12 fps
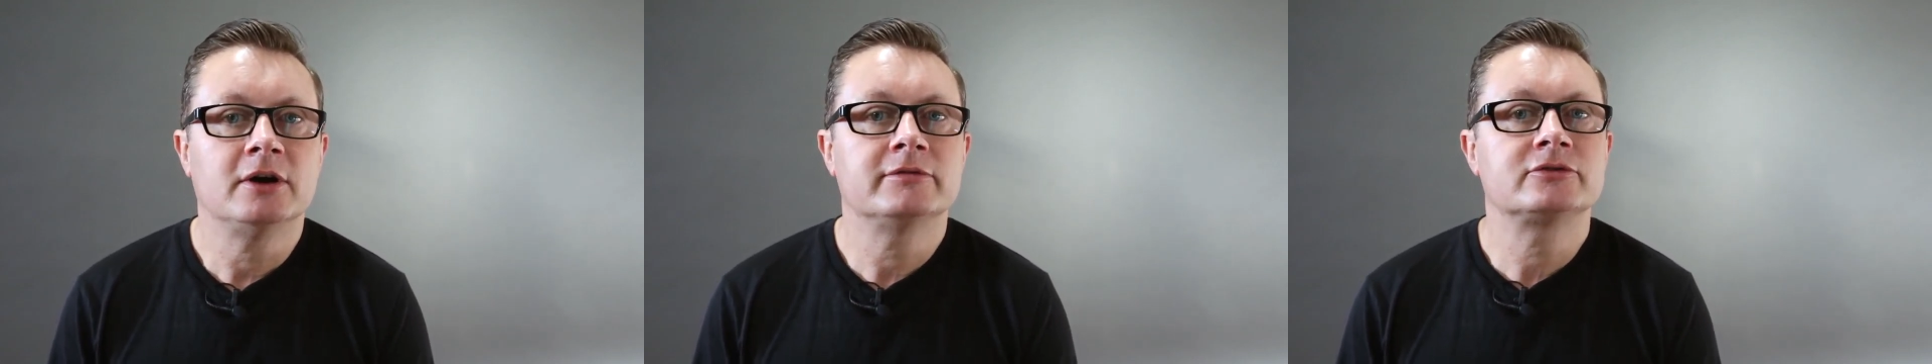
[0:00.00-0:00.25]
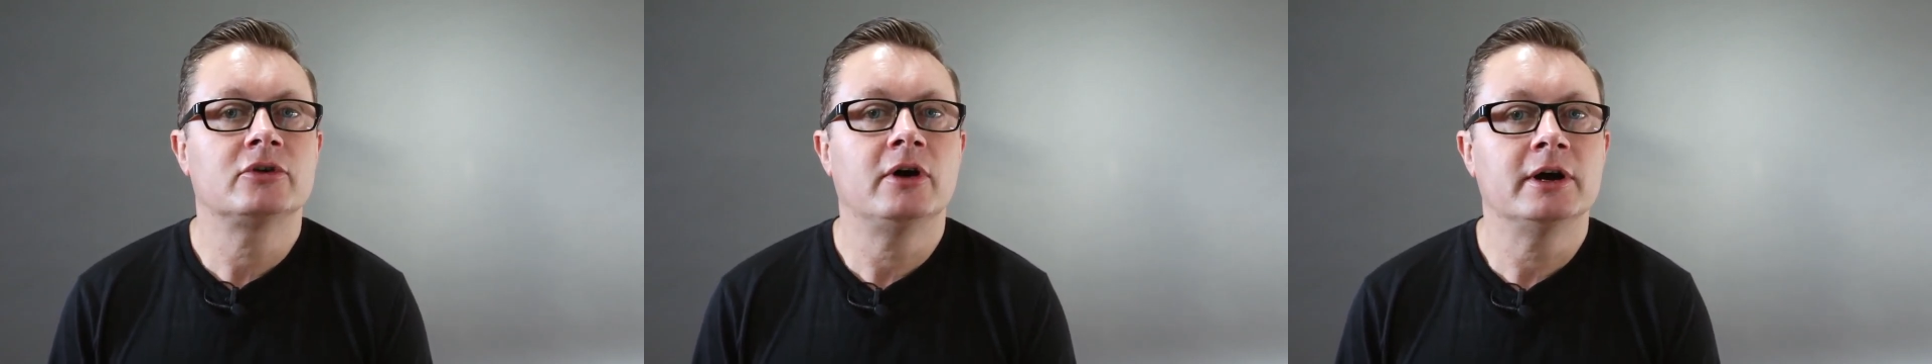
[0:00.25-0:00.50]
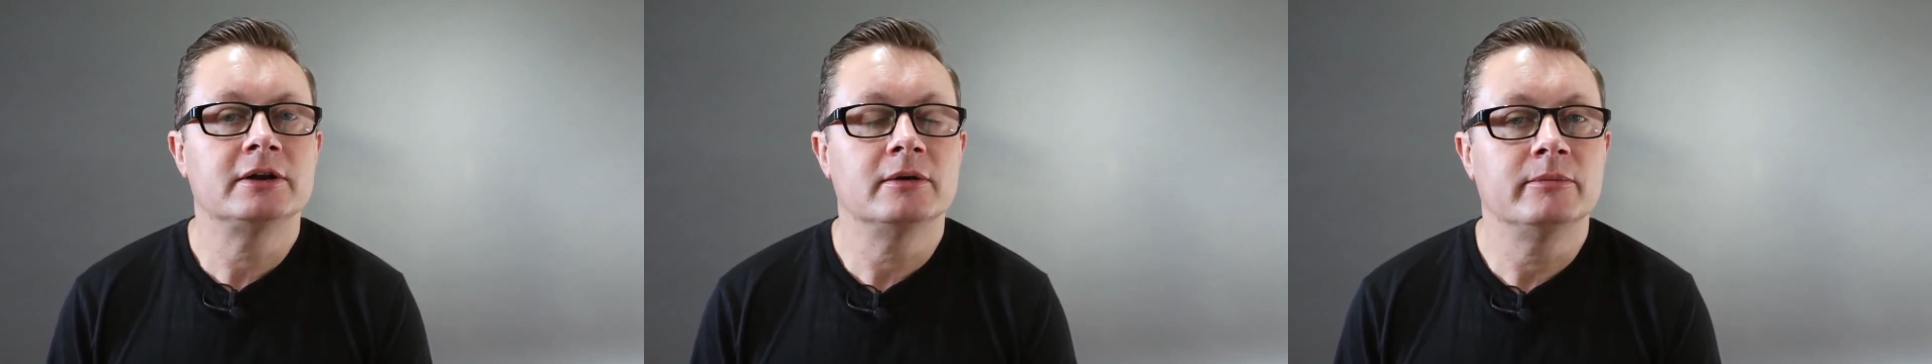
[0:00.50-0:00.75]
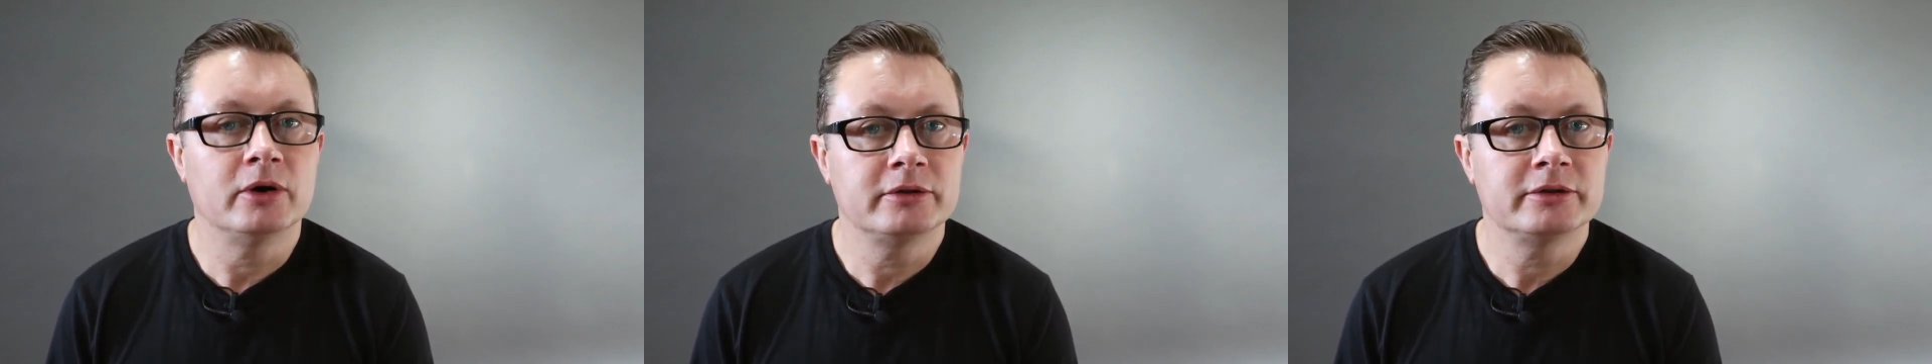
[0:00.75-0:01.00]
I've
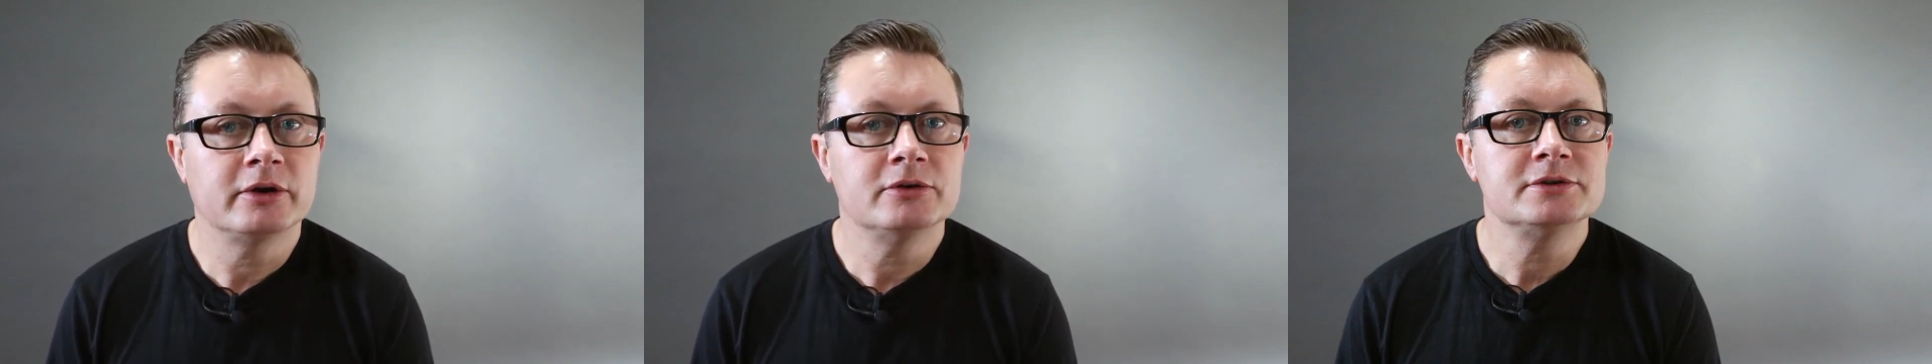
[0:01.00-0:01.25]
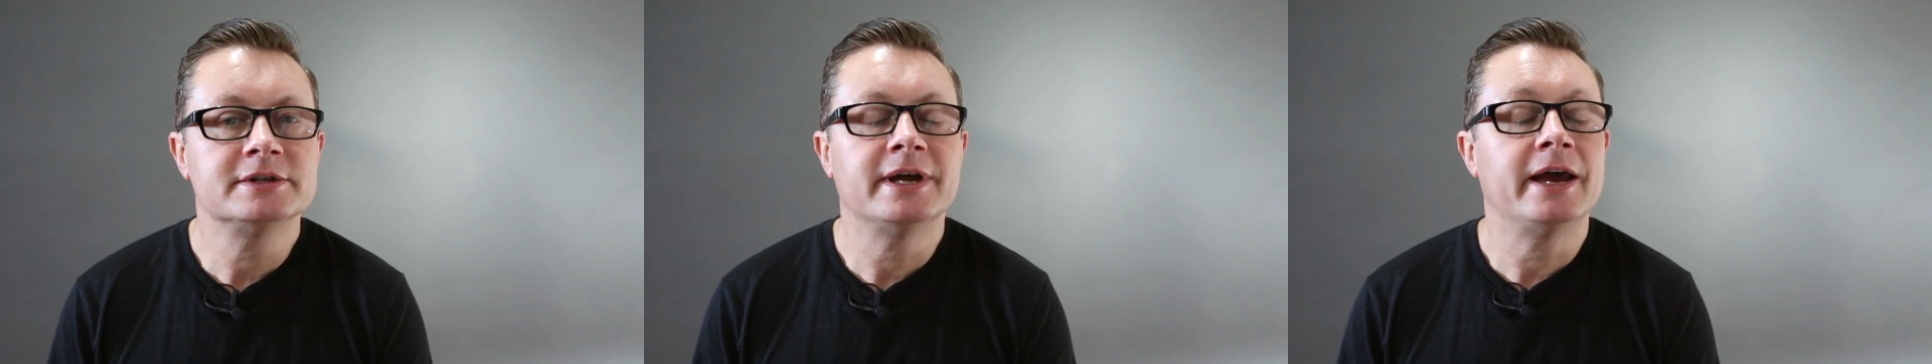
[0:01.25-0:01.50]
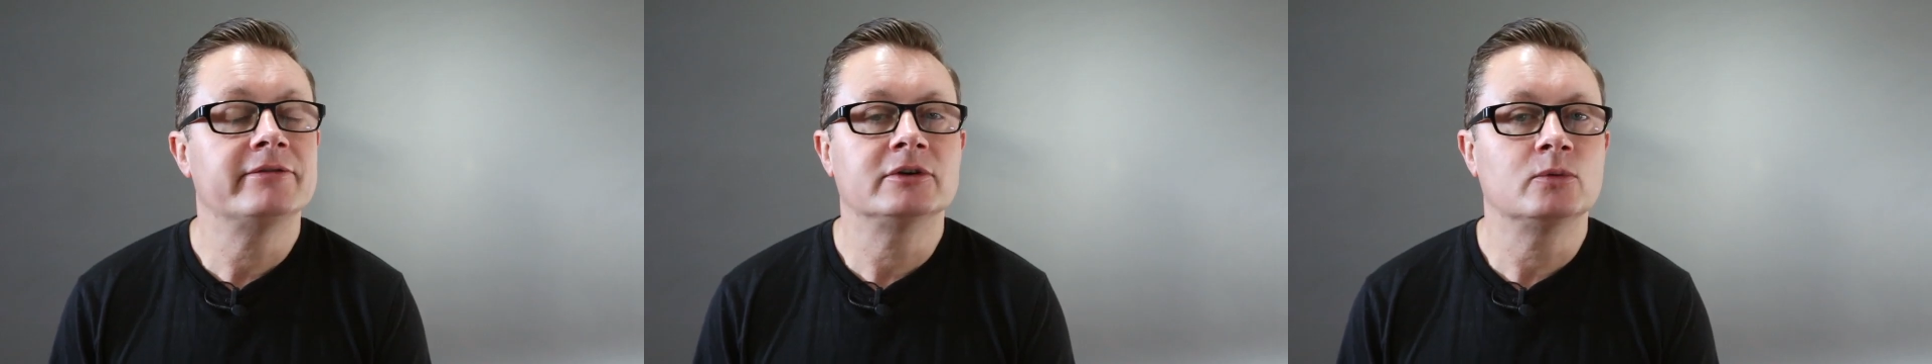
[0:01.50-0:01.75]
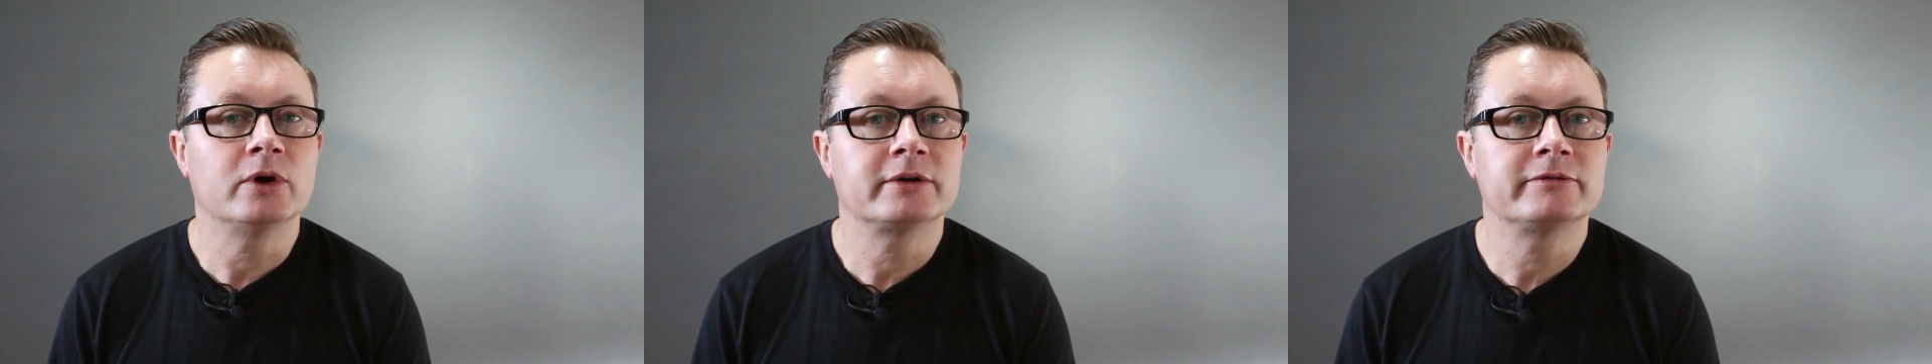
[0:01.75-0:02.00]
tried both those and they
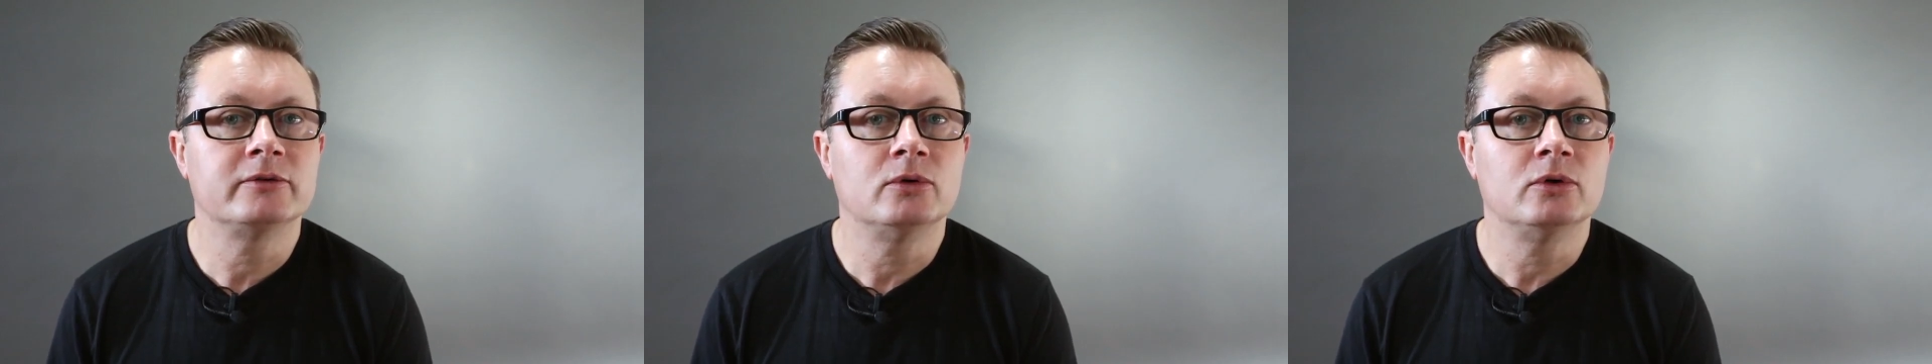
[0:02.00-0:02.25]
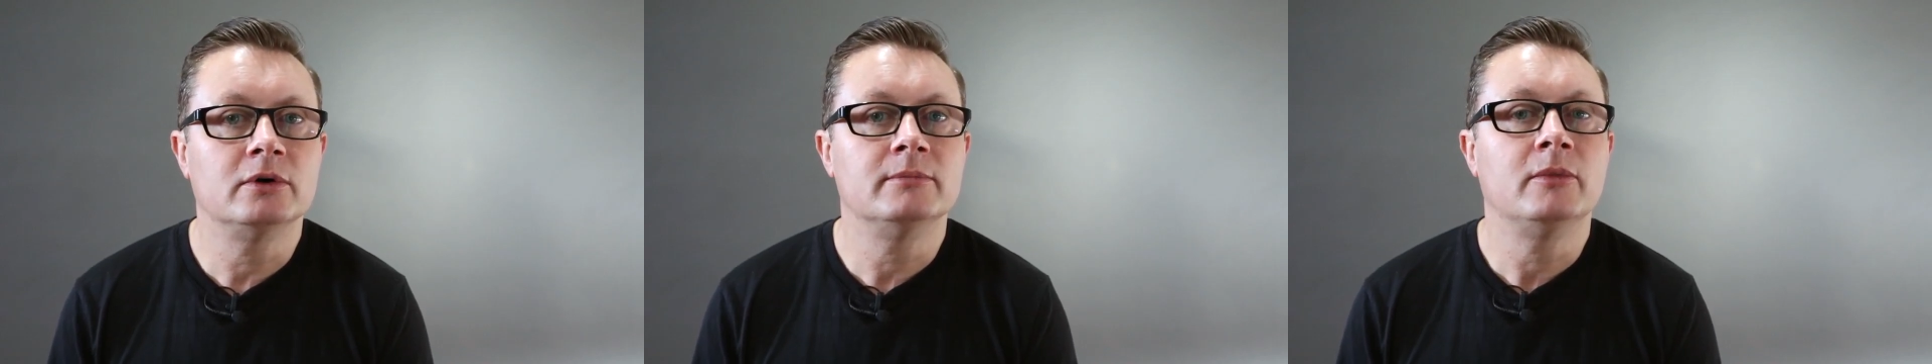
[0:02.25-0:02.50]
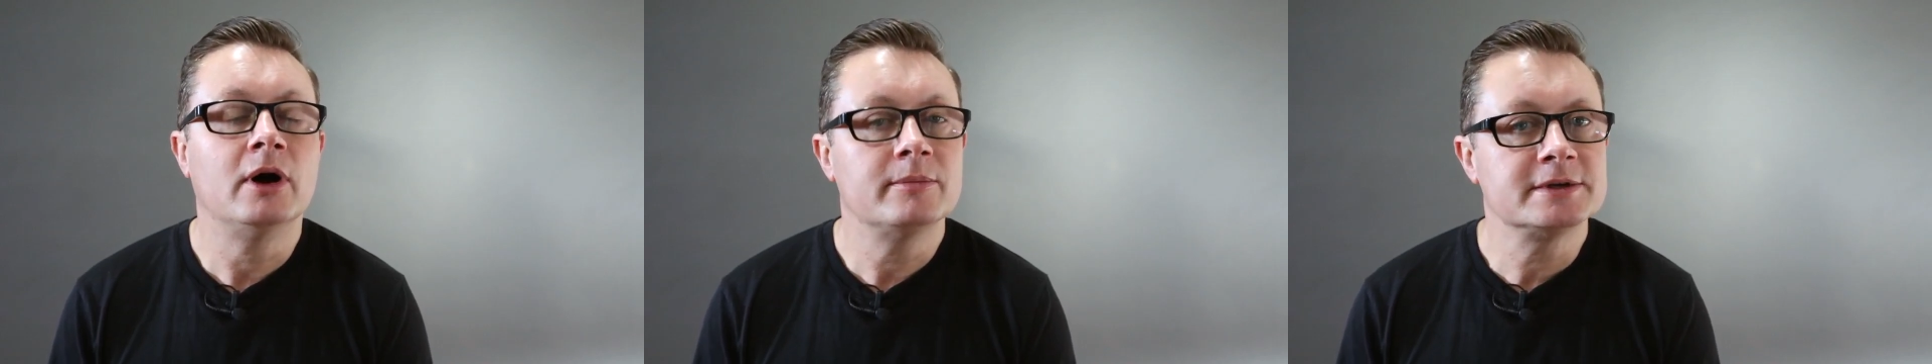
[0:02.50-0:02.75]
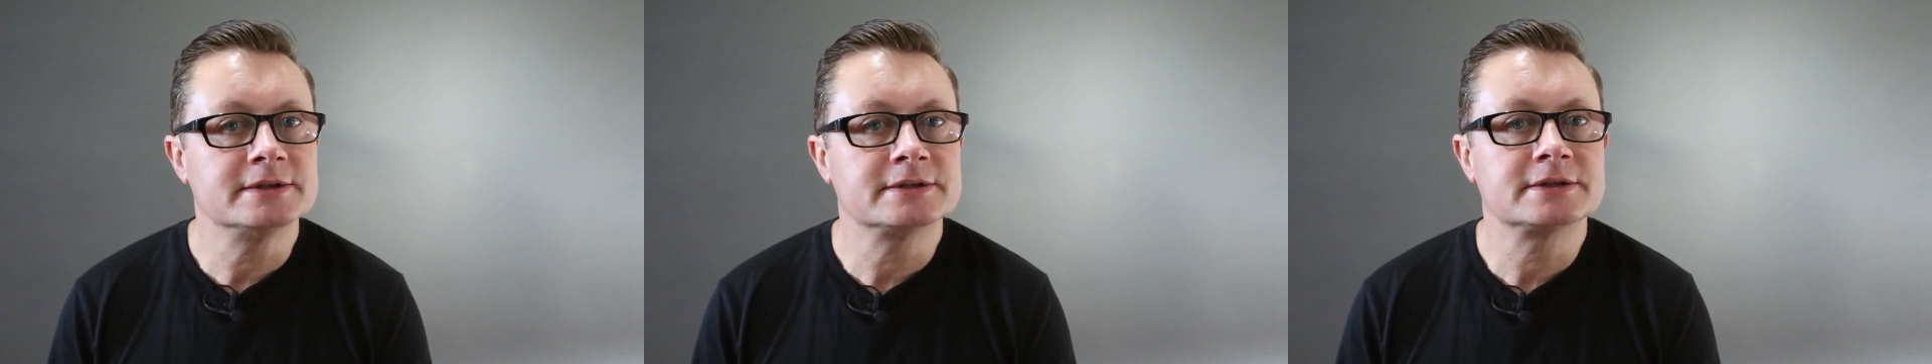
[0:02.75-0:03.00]
haven't worked for my
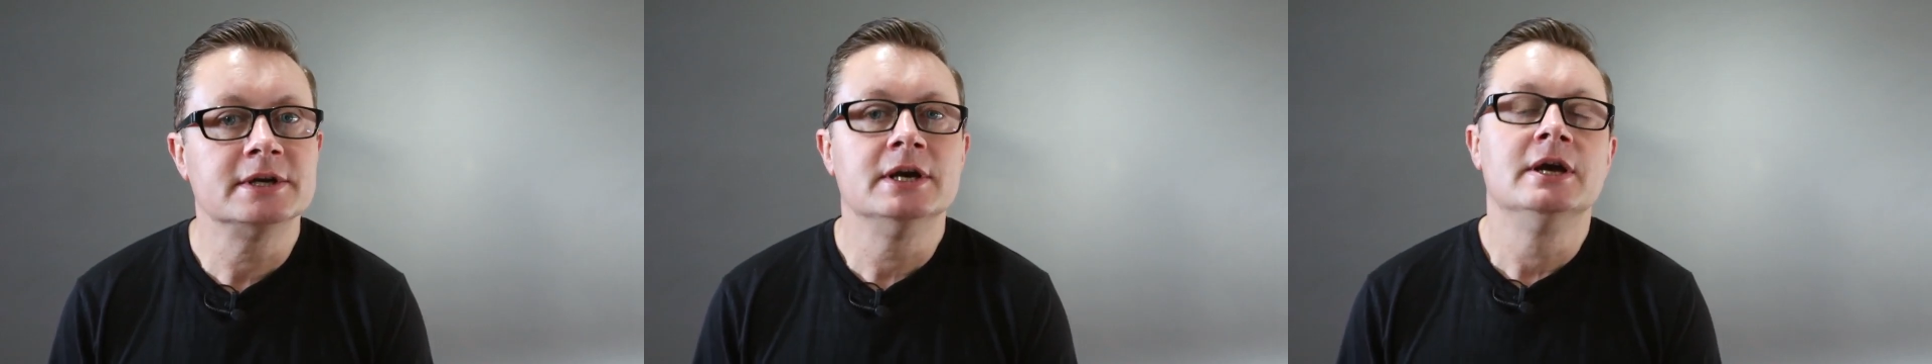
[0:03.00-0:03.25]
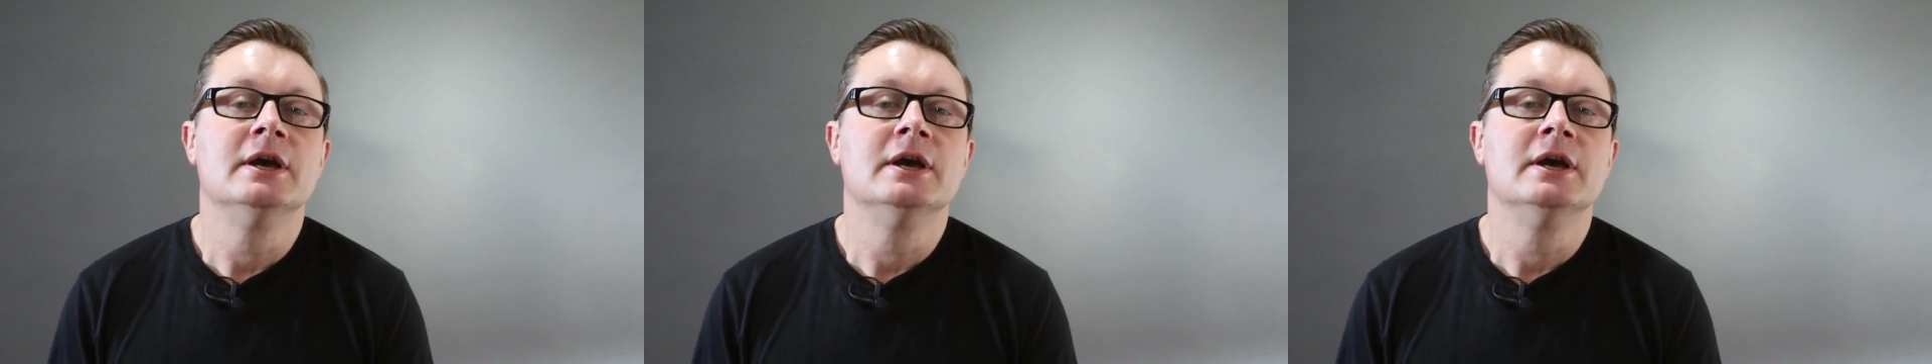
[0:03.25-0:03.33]
business.